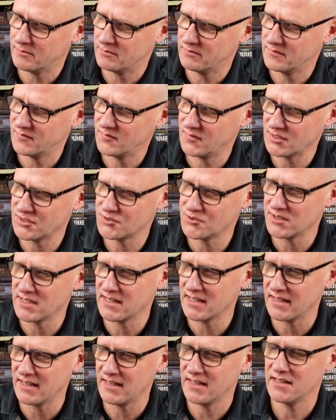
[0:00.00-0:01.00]
victory
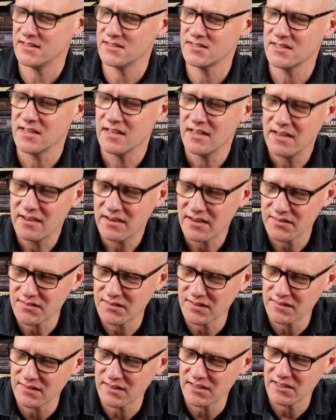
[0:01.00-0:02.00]
cards. I
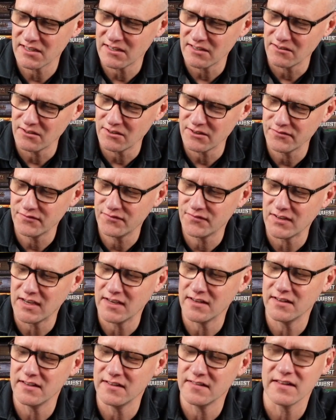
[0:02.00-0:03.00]
think they're a lot of
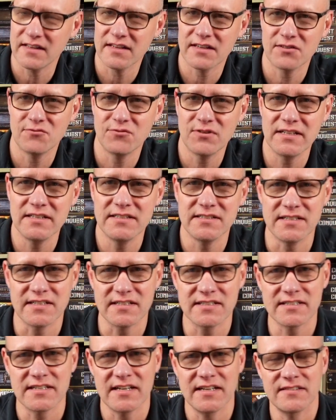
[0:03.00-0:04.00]
fun and they can really
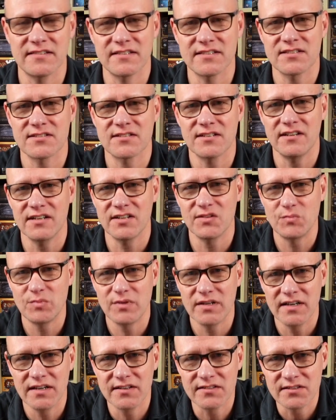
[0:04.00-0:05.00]
dictate the style of
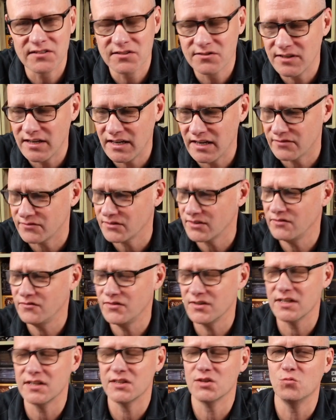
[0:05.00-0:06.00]
play that you have. If
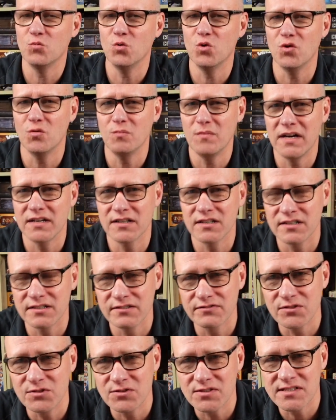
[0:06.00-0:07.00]
you get the Warmonger,
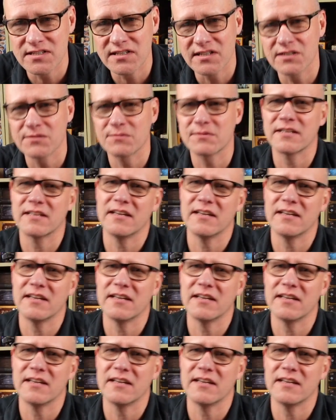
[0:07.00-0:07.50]
of course you're going to